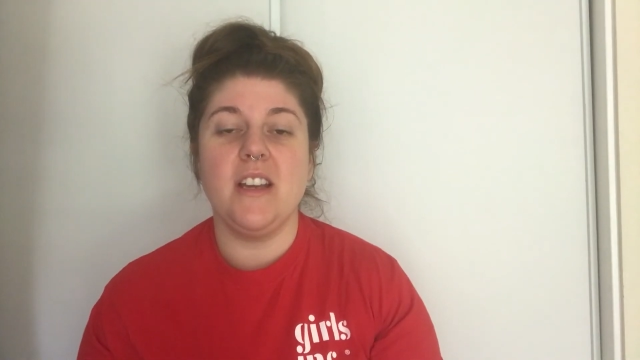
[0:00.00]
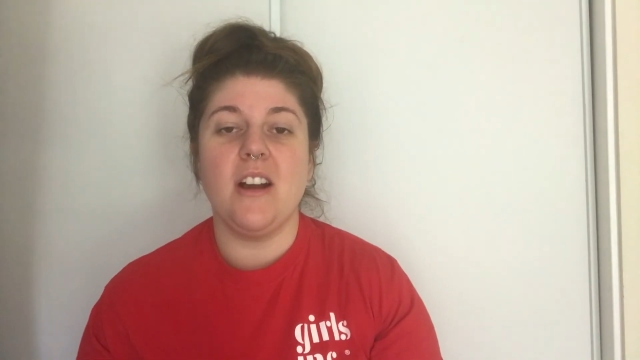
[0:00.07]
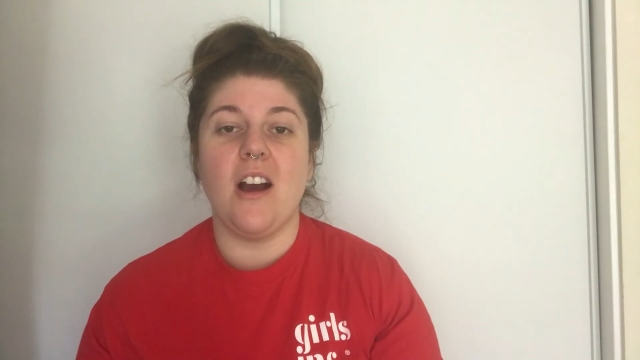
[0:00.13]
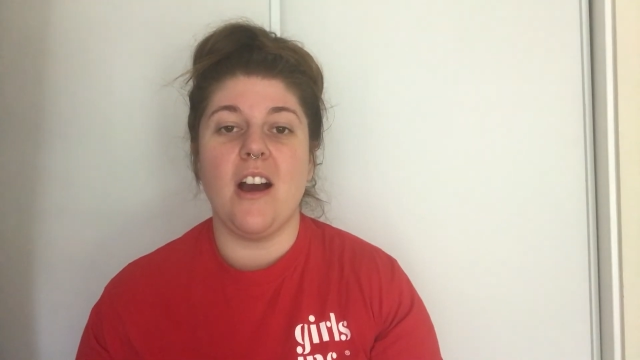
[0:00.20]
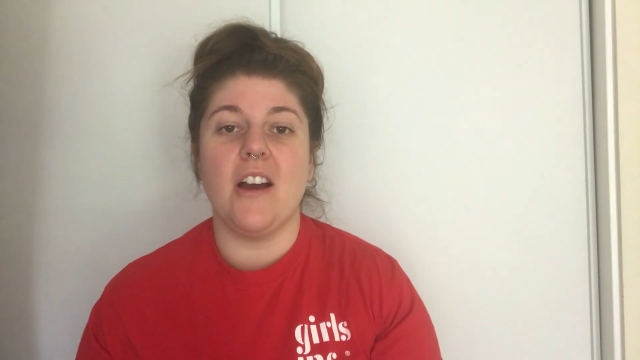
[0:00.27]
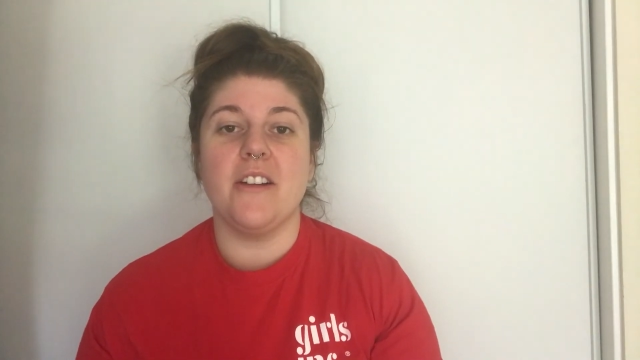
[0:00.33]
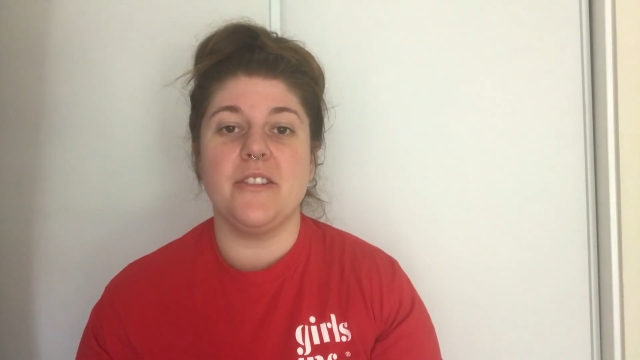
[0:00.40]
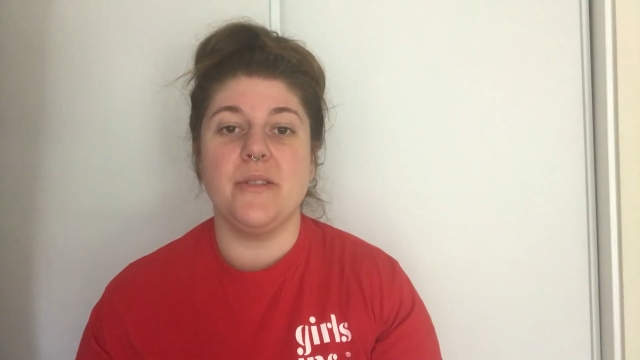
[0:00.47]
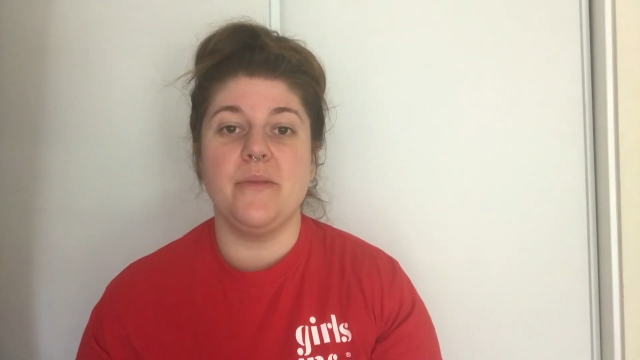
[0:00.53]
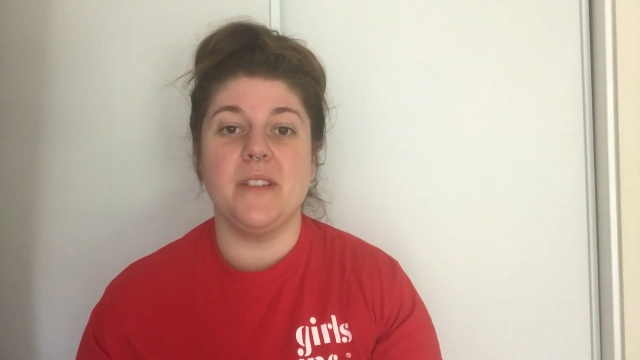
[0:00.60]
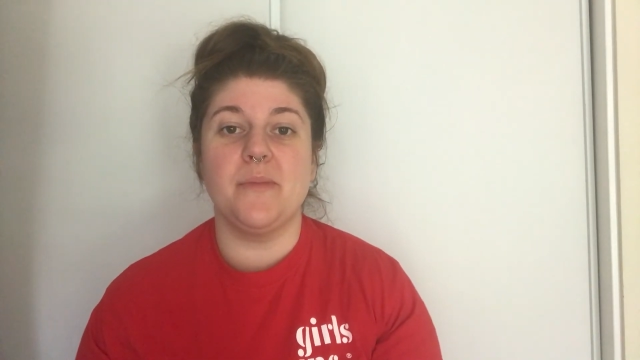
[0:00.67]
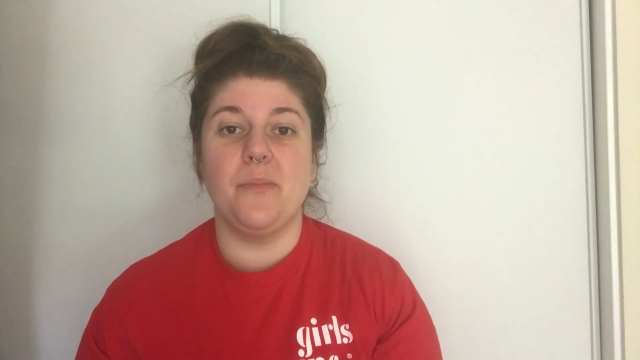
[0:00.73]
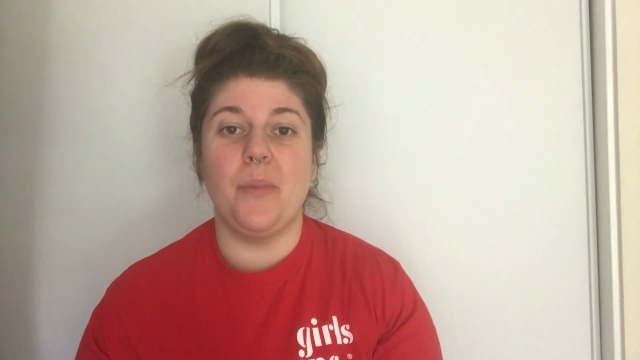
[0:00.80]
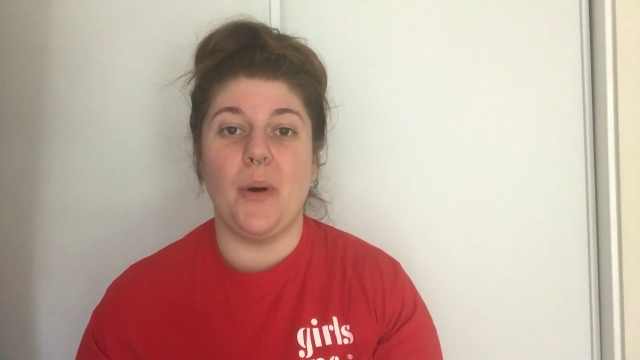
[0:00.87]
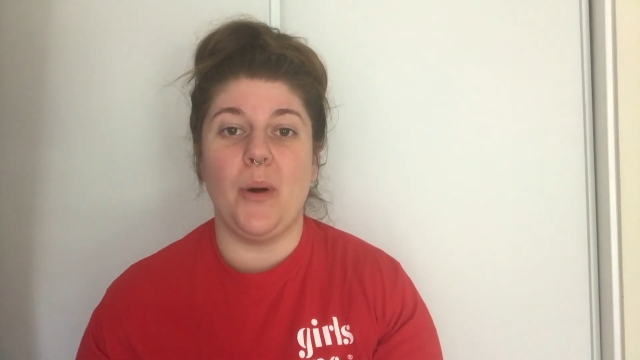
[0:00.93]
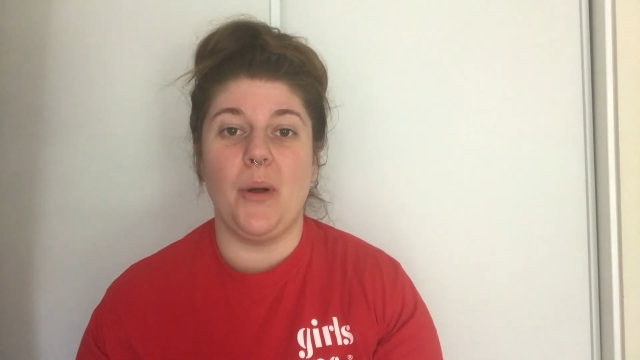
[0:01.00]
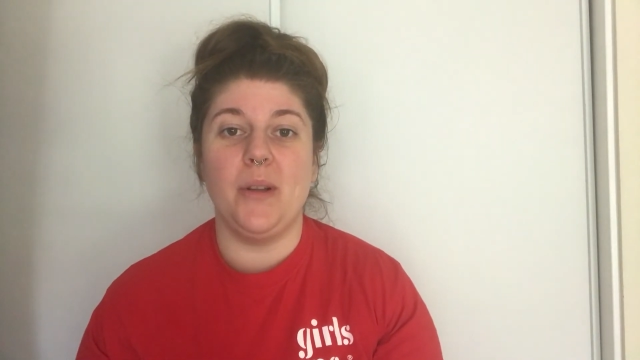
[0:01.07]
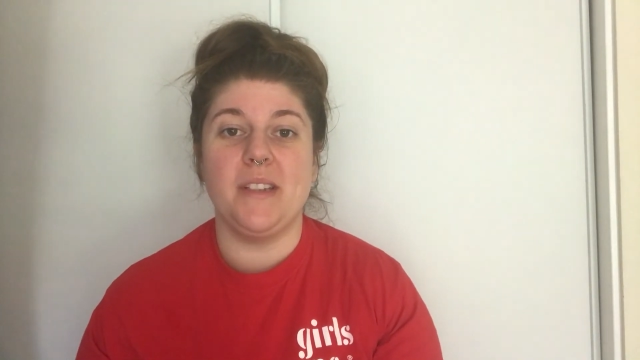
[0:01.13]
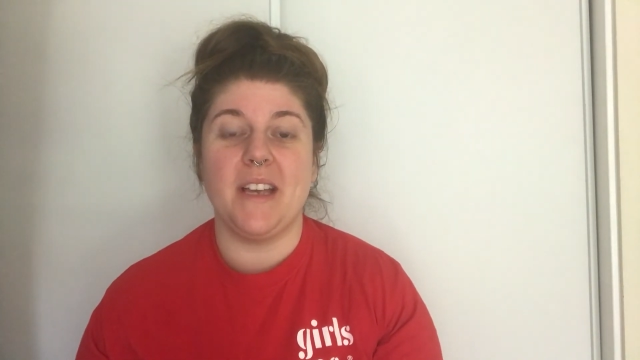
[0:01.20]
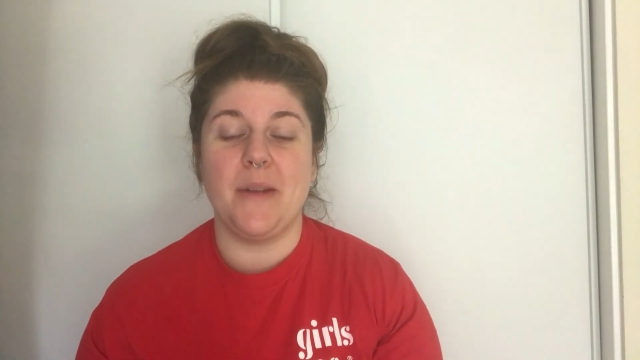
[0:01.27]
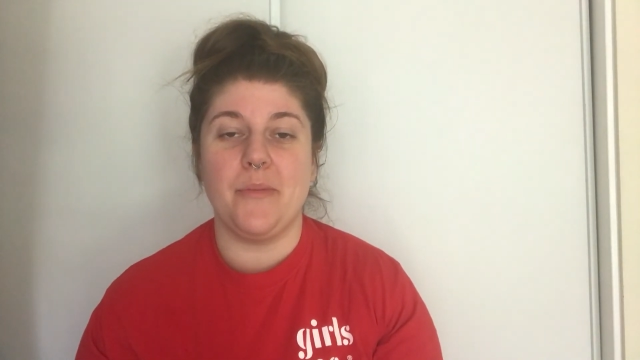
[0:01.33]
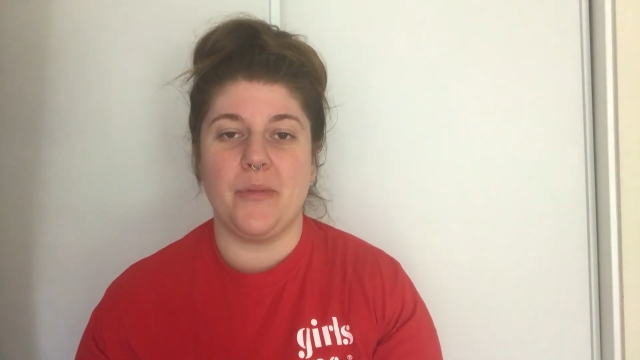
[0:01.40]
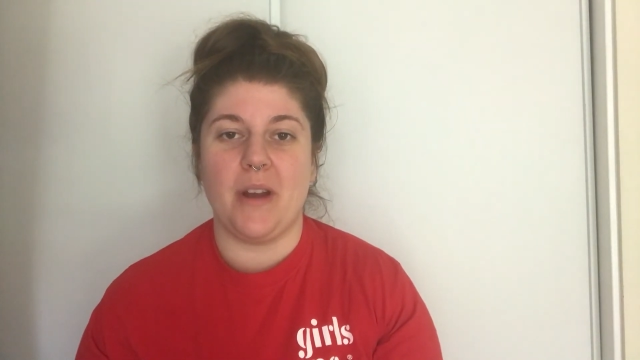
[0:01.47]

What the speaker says: Do you think Audrey was bold